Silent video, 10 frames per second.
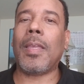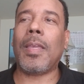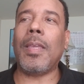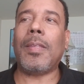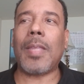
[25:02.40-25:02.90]

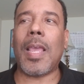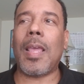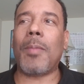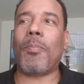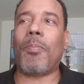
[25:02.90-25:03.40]
He
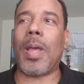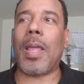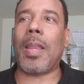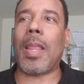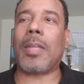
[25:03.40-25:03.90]
said,
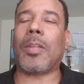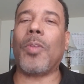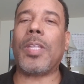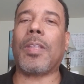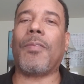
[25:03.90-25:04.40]
but at the
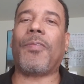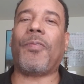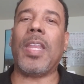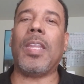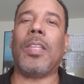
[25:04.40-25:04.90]
risk of
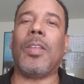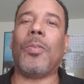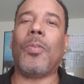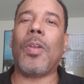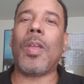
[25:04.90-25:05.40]
offending
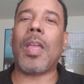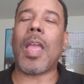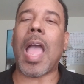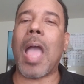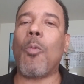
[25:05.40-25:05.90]
you,
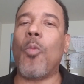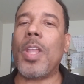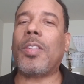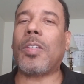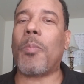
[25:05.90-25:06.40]
I
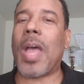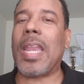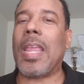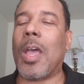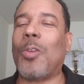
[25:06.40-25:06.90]
wish
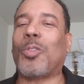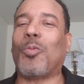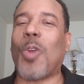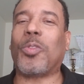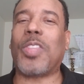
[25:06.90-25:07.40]
somebody else
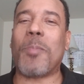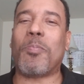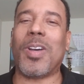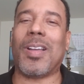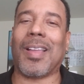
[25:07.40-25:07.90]
wrote
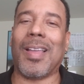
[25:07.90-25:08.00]
that book